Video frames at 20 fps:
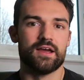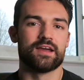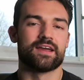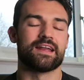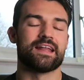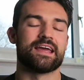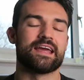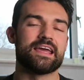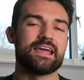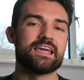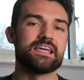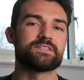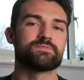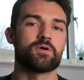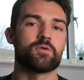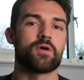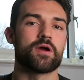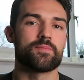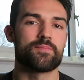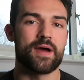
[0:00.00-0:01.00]
Gonna ease
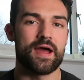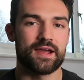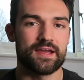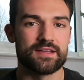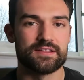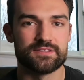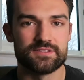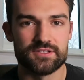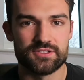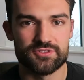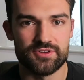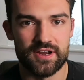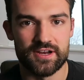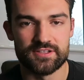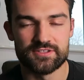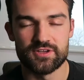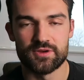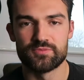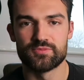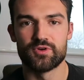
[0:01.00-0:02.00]
my way back into
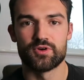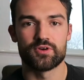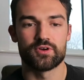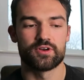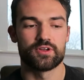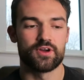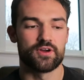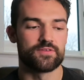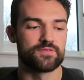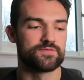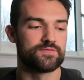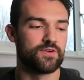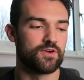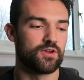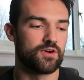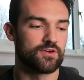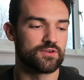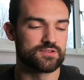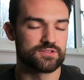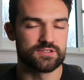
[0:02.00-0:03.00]
training, so I'm not gonna go
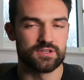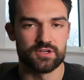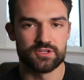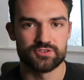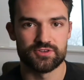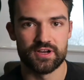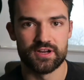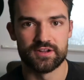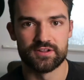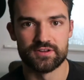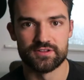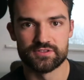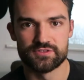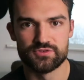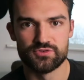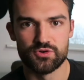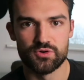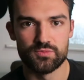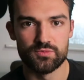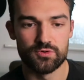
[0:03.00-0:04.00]
full on and start training as
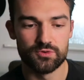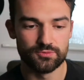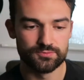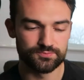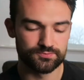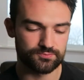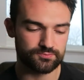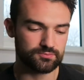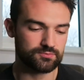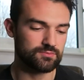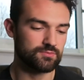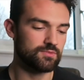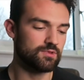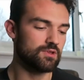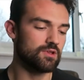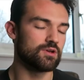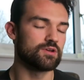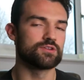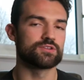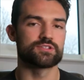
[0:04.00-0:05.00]
normal.
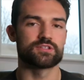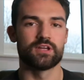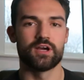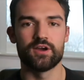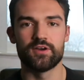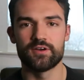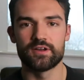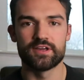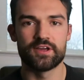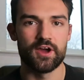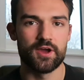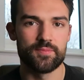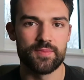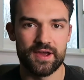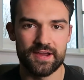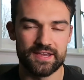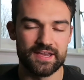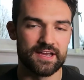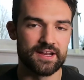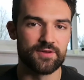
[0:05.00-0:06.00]
I'm gonna slowly go
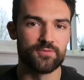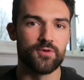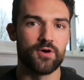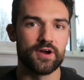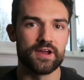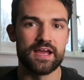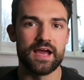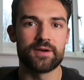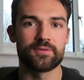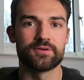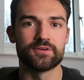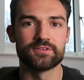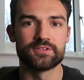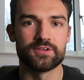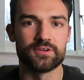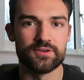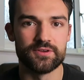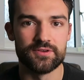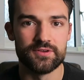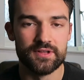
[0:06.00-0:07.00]
back in, and what I am gonna
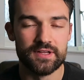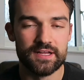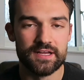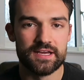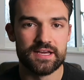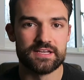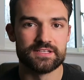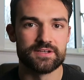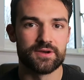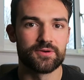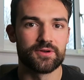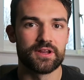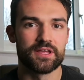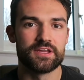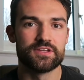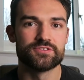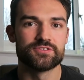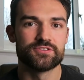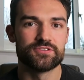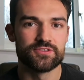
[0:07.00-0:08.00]
do is I'm gonna
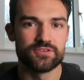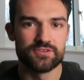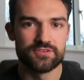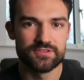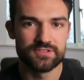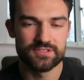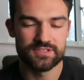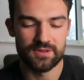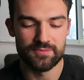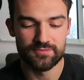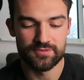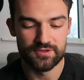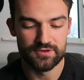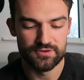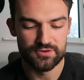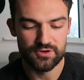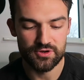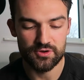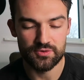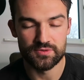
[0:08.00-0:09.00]
introduce
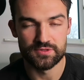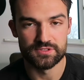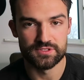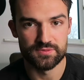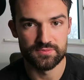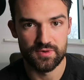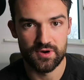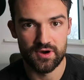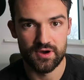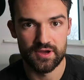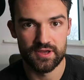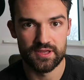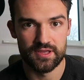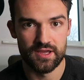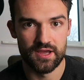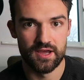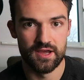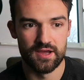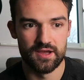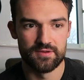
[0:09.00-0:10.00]
something new into
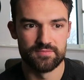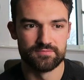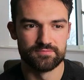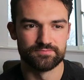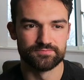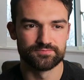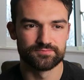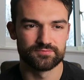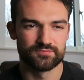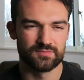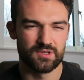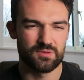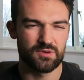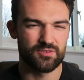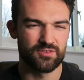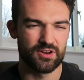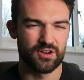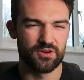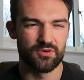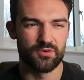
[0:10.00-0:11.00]
my, um, I'm
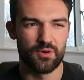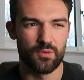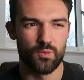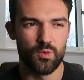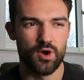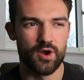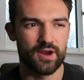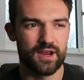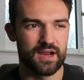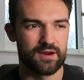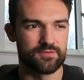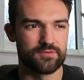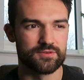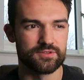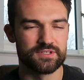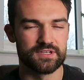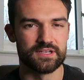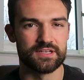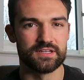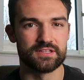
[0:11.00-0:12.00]
not gonna call it workout
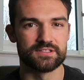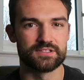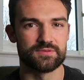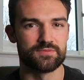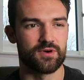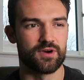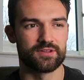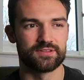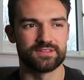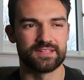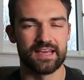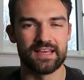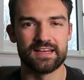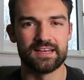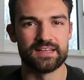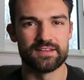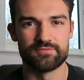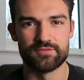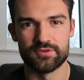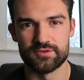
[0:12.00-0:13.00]
routine, into my
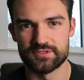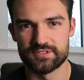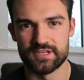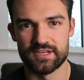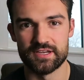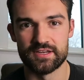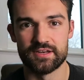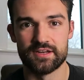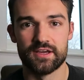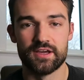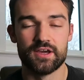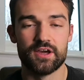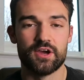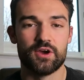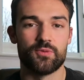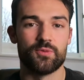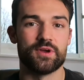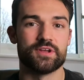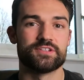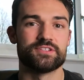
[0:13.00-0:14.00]
daily routine,
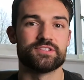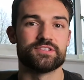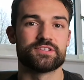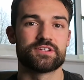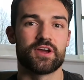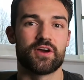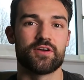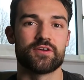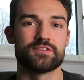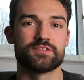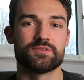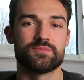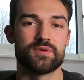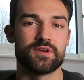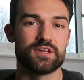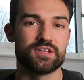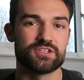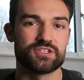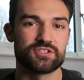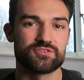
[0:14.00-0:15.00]
which is going to
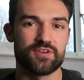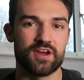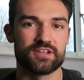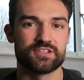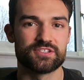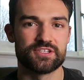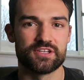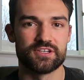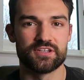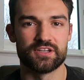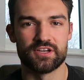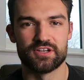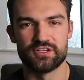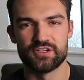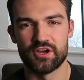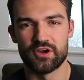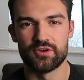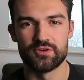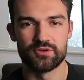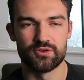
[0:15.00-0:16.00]
be stretching
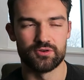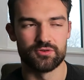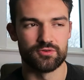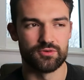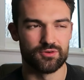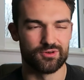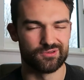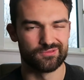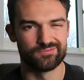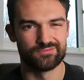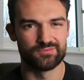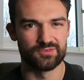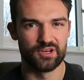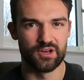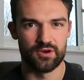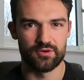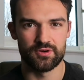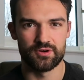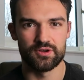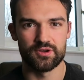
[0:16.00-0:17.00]
and yoga, or, you
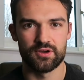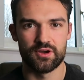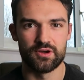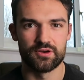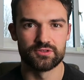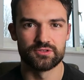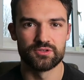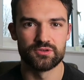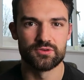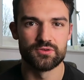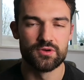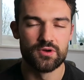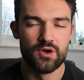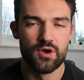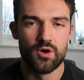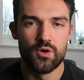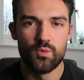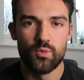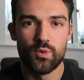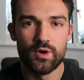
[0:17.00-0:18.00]
know, I'm gonna kind of do
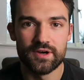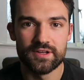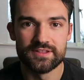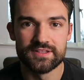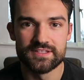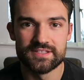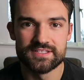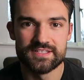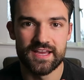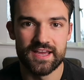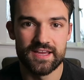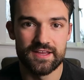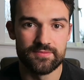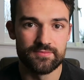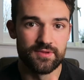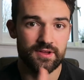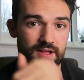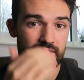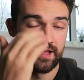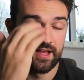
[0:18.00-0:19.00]
one in the same.